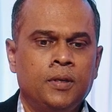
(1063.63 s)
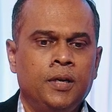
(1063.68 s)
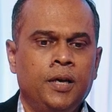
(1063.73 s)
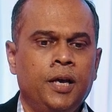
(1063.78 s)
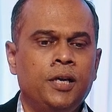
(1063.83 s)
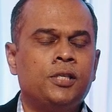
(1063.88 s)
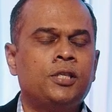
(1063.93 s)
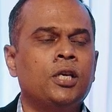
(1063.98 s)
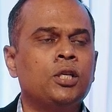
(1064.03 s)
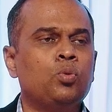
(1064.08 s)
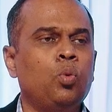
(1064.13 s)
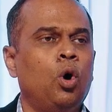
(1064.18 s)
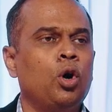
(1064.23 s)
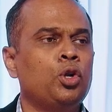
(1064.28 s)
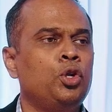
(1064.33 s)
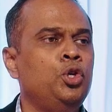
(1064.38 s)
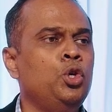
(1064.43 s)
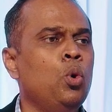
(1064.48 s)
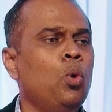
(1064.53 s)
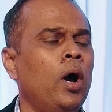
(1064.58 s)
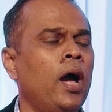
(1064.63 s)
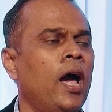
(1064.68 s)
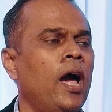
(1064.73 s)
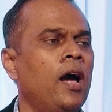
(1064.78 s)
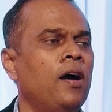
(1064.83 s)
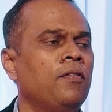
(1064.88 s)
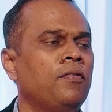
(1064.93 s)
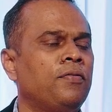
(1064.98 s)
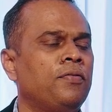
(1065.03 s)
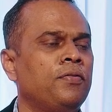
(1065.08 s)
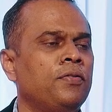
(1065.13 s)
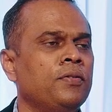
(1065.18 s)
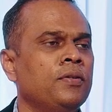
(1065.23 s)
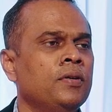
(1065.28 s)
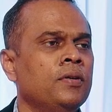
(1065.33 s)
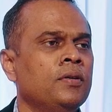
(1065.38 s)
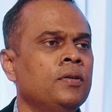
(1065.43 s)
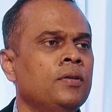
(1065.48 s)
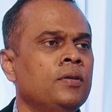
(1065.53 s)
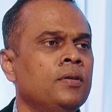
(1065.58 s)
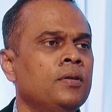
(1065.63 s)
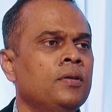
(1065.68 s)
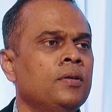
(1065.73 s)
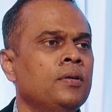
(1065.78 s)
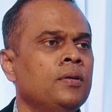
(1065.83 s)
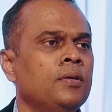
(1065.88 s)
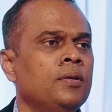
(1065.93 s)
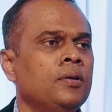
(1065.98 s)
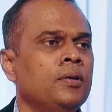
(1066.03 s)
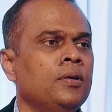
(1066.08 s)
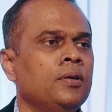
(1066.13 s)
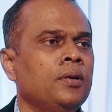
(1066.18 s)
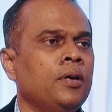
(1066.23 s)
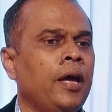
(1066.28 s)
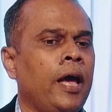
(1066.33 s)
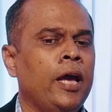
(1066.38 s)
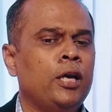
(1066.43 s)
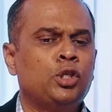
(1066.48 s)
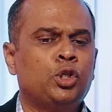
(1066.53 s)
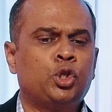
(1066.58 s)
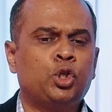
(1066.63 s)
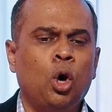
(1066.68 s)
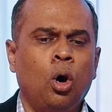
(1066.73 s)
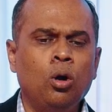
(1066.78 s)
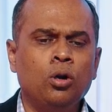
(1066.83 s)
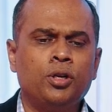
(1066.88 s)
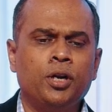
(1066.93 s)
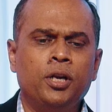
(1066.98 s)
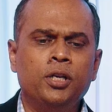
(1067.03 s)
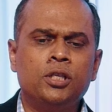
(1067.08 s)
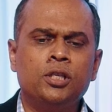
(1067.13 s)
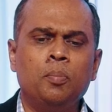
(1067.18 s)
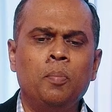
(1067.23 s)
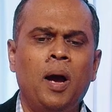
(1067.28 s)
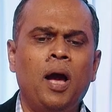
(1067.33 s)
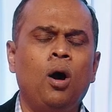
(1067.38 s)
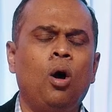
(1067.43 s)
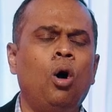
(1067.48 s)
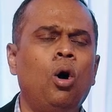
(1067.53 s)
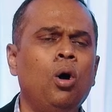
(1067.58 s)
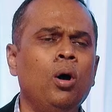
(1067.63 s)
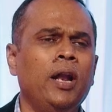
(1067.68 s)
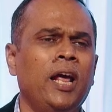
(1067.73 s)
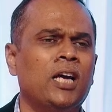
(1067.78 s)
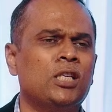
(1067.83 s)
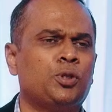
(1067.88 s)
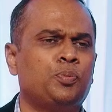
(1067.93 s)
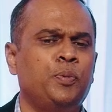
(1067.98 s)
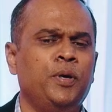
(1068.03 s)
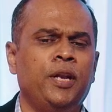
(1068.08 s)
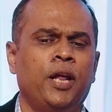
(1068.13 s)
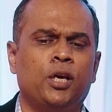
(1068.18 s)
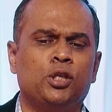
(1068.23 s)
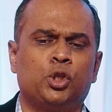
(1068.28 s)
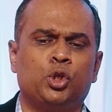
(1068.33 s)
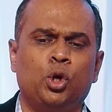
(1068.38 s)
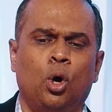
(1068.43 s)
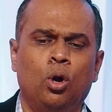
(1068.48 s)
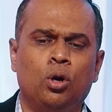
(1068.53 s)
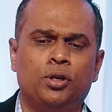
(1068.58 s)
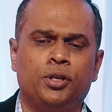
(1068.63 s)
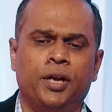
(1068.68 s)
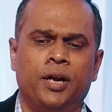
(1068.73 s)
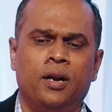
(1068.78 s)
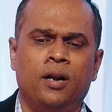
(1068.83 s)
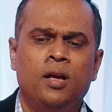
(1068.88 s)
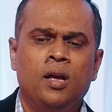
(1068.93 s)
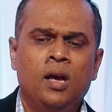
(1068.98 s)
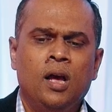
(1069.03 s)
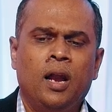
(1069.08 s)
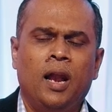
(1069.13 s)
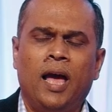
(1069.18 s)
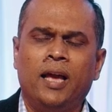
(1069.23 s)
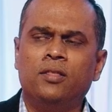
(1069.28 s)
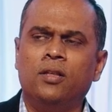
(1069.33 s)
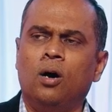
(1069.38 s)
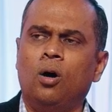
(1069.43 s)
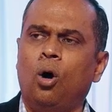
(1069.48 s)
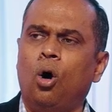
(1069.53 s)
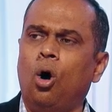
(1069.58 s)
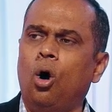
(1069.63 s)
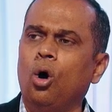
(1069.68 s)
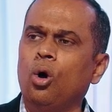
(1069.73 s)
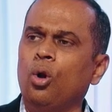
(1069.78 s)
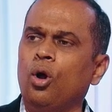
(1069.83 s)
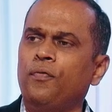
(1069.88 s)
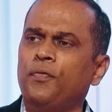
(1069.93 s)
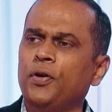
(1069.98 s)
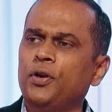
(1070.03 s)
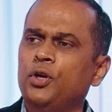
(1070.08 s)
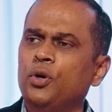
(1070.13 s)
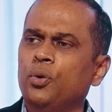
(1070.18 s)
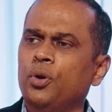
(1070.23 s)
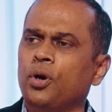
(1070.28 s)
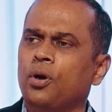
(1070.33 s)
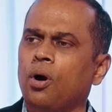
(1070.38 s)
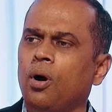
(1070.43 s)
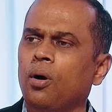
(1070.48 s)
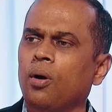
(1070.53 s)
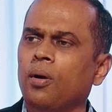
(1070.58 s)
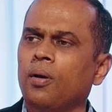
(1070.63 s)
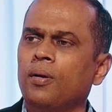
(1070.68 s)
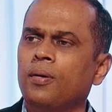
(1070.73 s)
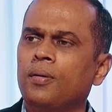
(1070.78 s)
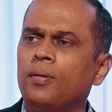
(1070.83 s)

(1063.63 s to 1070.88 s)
He says, what you have exalted. He said, my horn has been exalted like the horn of a unicorn.